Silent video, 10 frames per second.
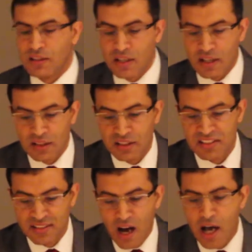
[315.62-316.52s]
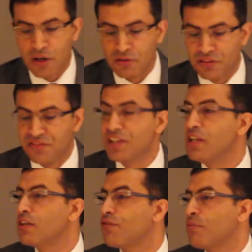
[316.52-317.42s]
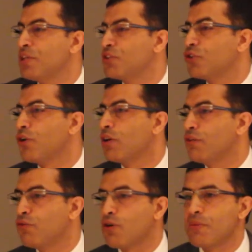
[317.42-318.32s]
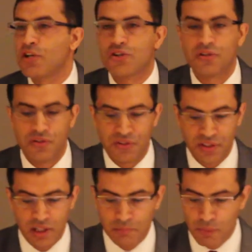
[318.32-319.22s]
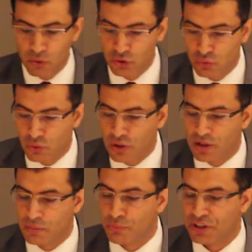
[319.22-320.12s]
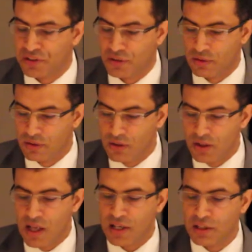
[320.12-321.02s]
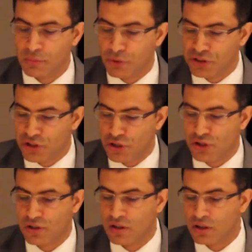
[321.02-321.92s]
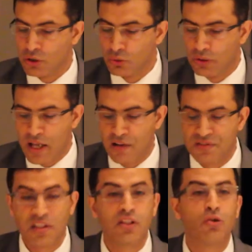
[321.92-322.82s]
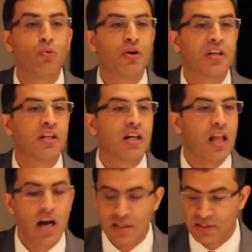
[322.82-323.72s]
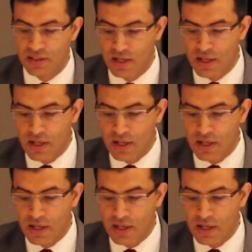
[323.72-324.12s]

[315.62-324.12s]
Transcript: the desire of the field from its early formations in post-war Britain, and in the British, the New Left and the working class